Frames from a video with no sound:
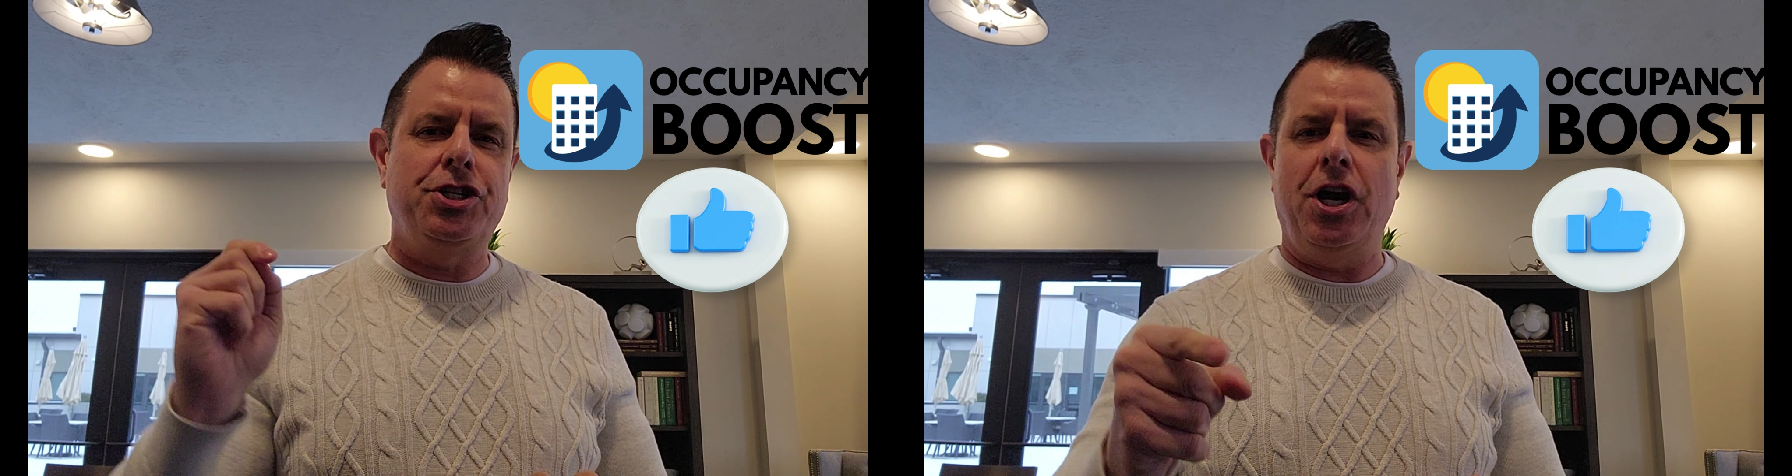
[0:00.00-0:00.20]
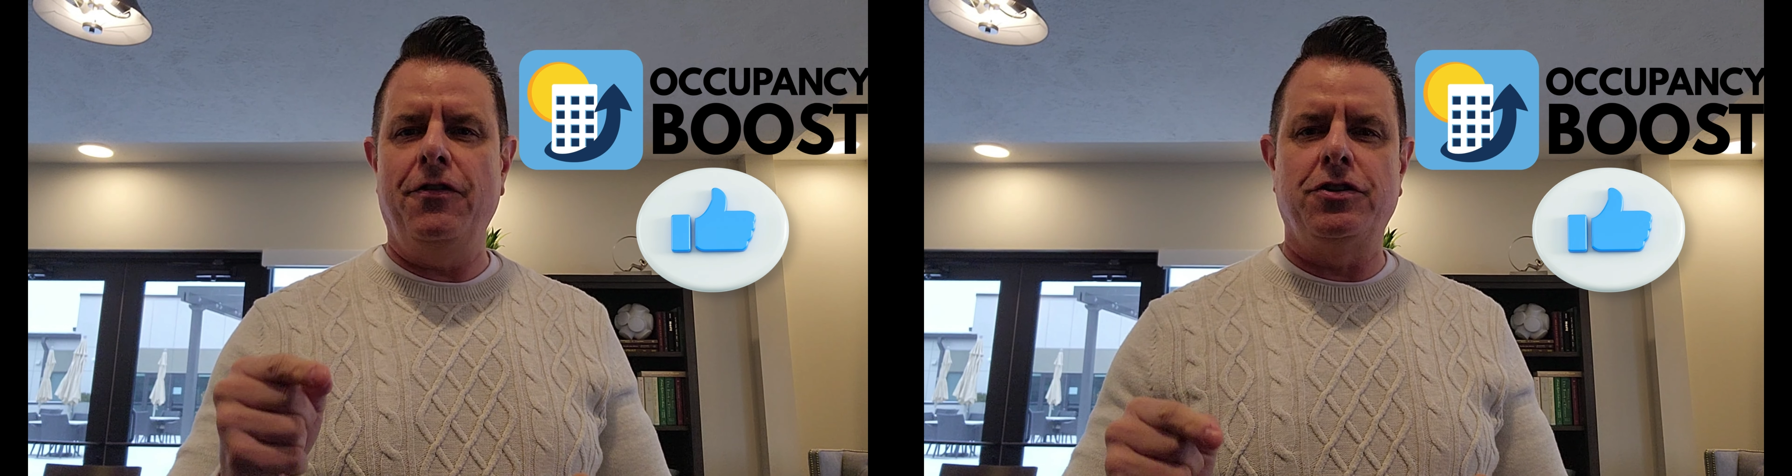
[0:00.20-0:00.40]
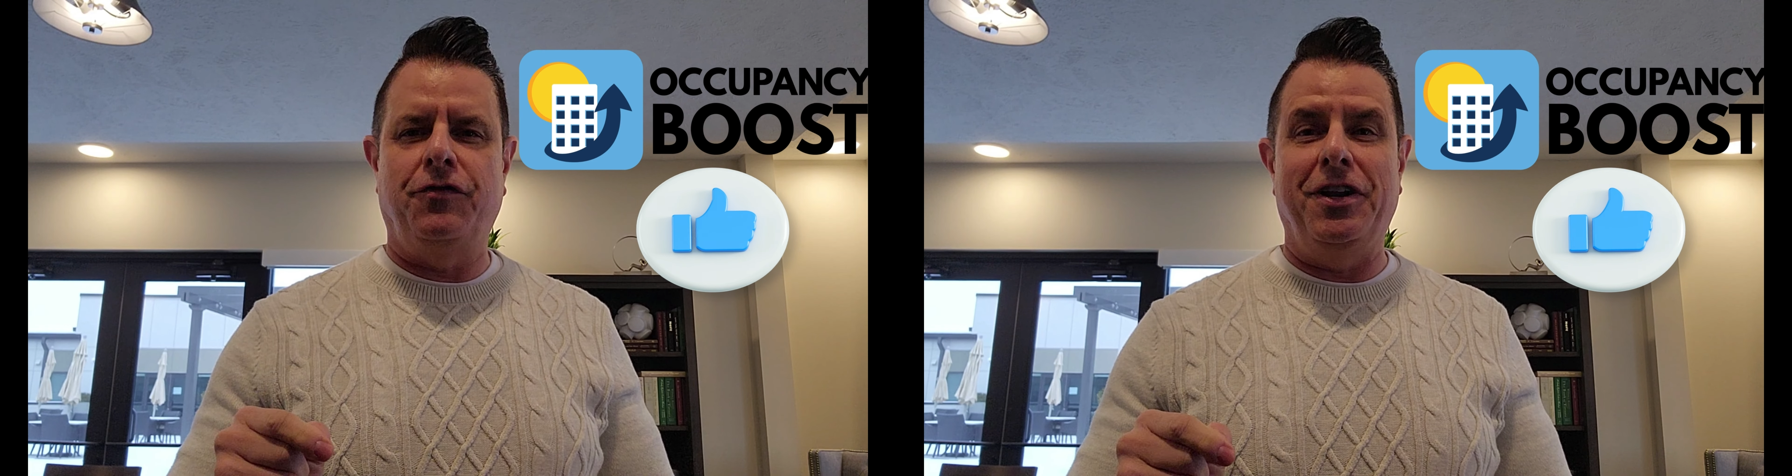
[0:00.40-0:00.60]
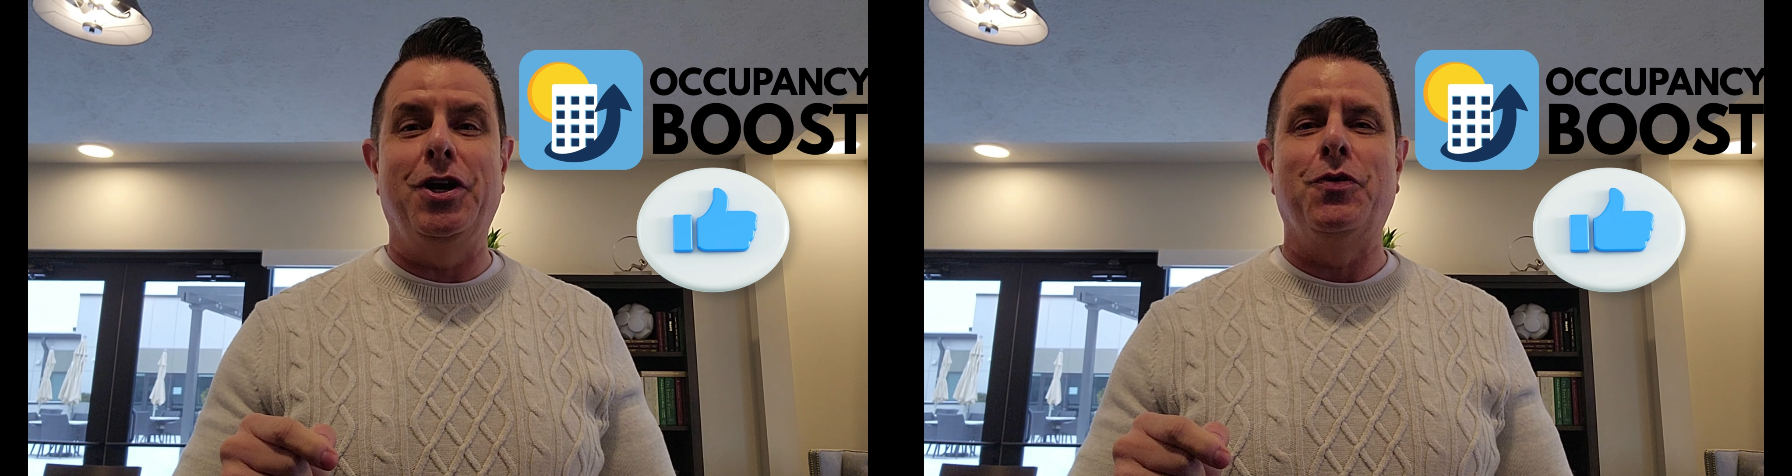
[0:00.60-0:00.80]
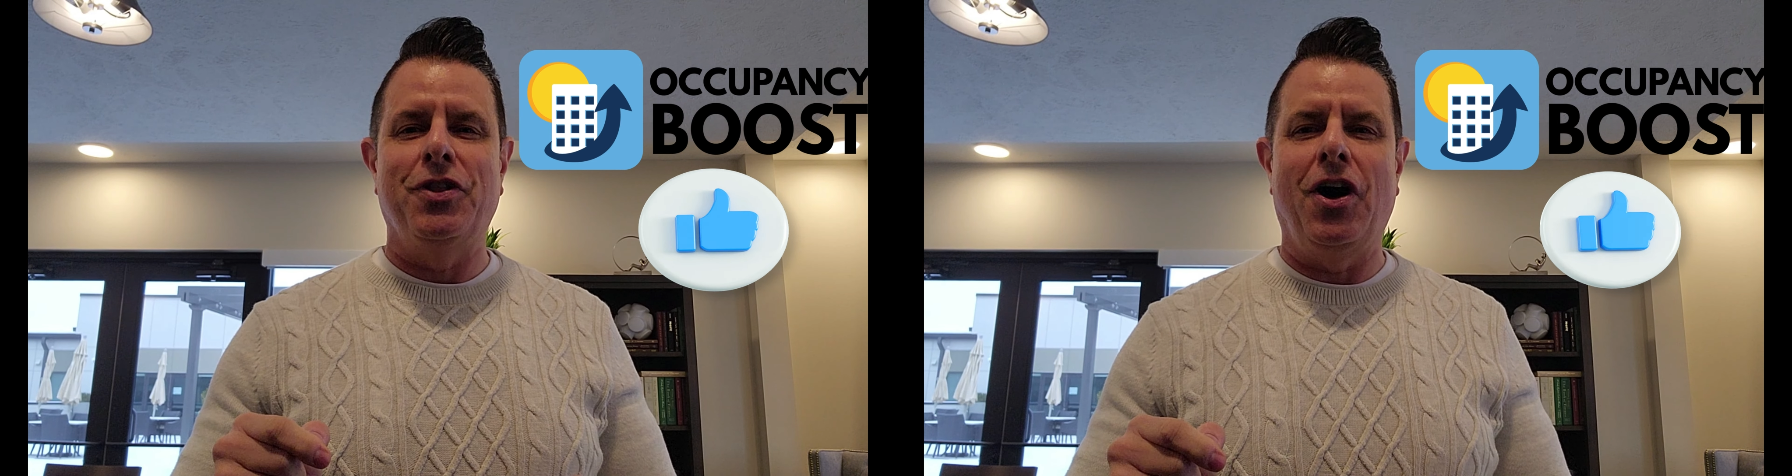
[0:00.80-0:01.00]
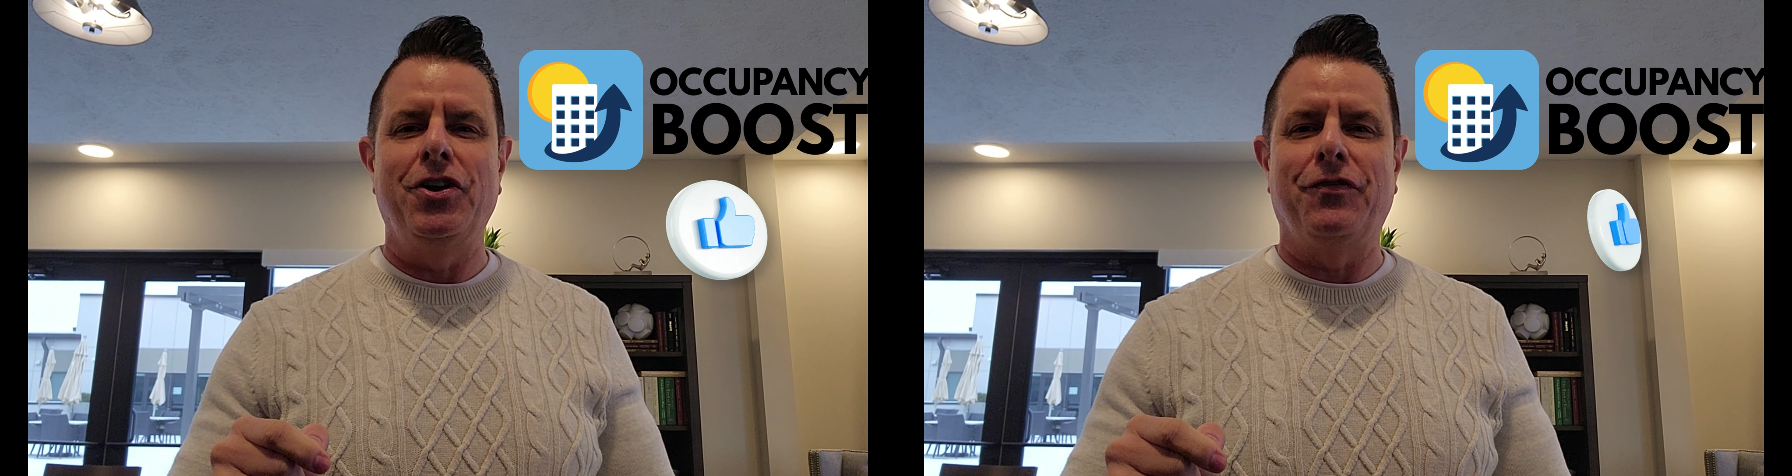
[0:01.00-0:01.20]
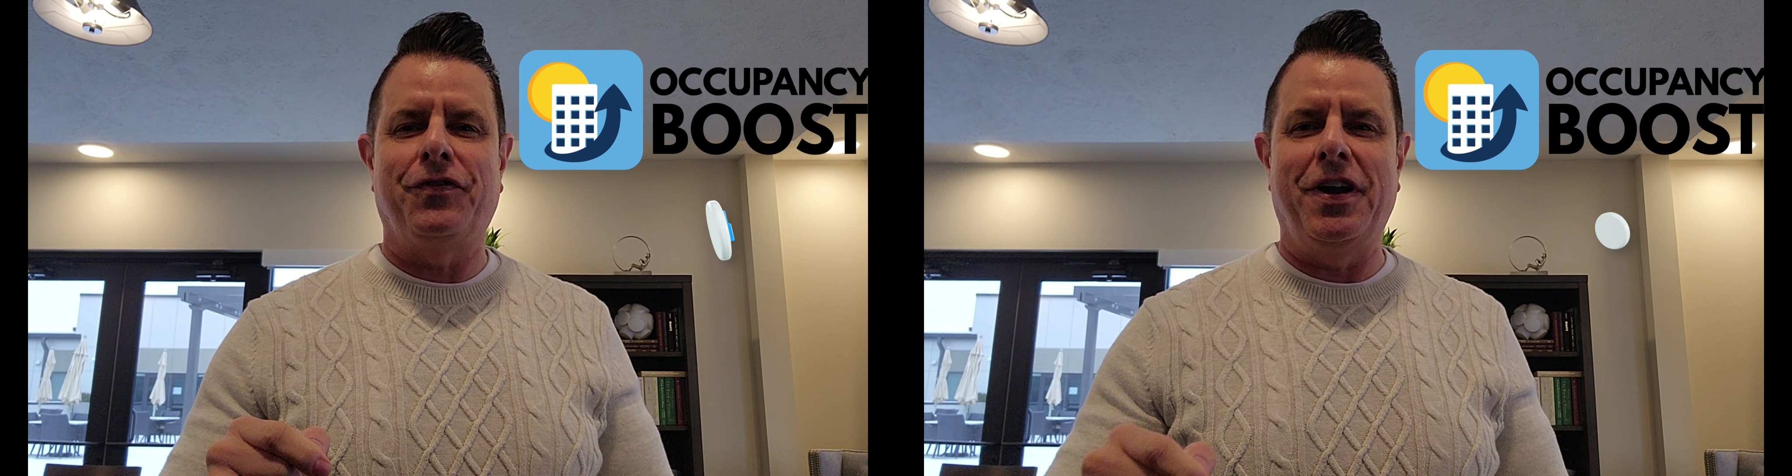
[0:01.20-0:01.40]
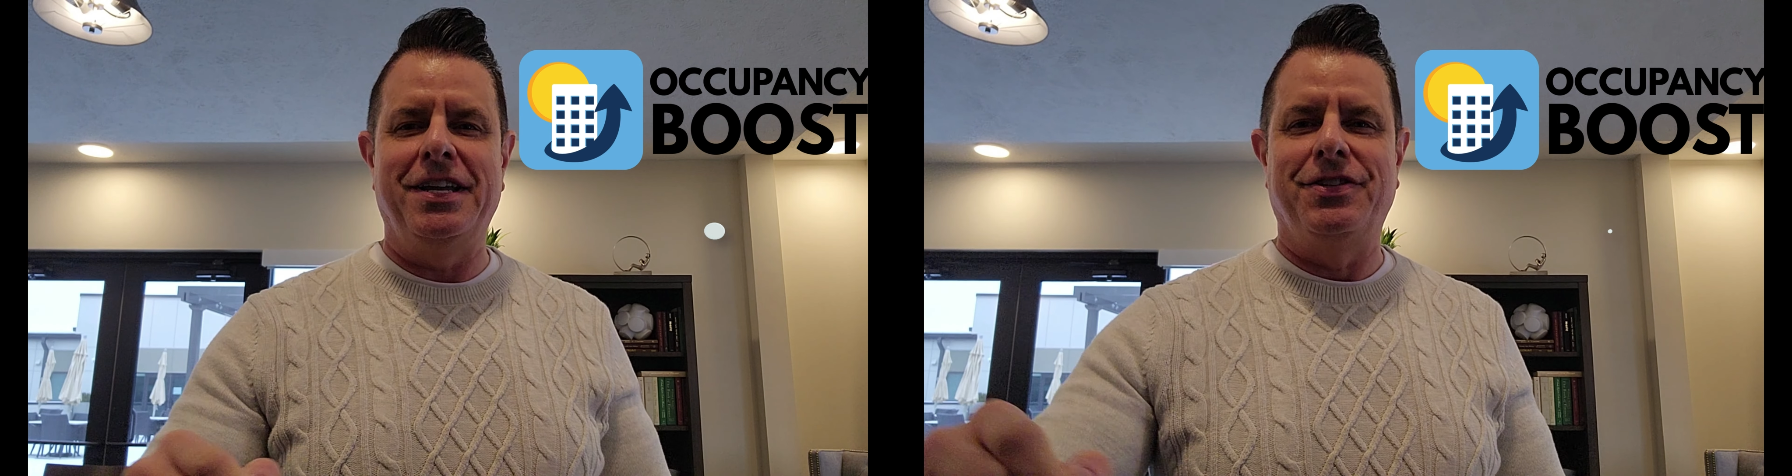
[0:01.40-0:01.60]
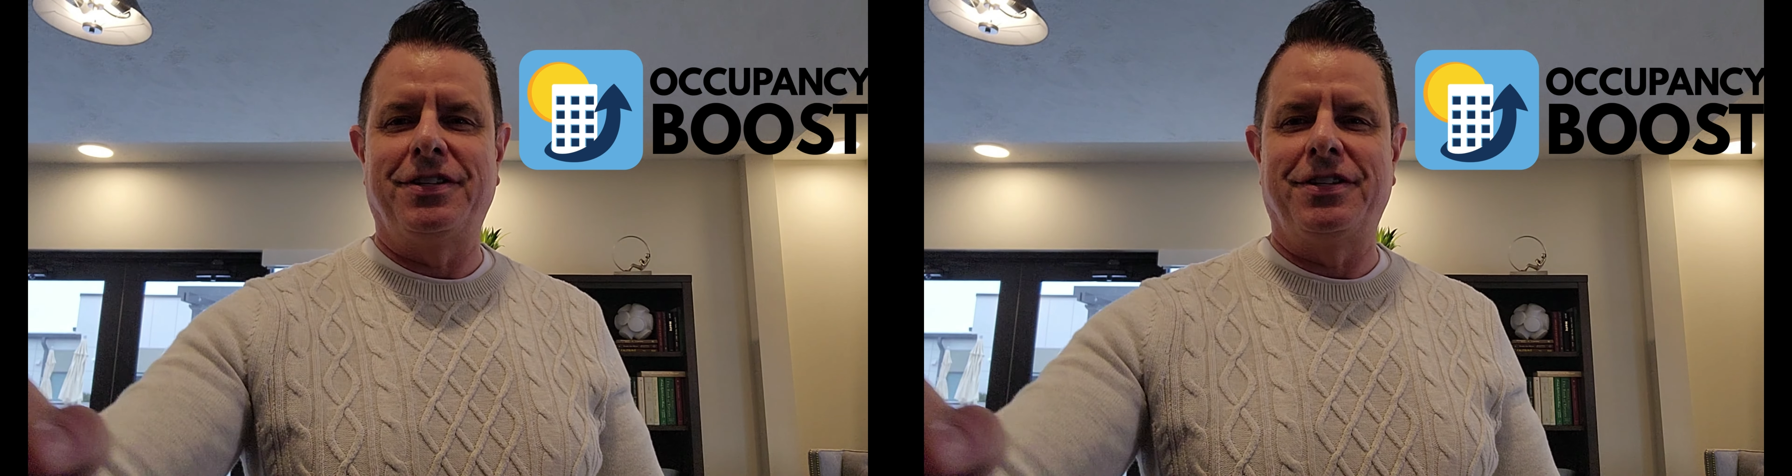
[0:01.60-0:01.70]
share this video with all your friends.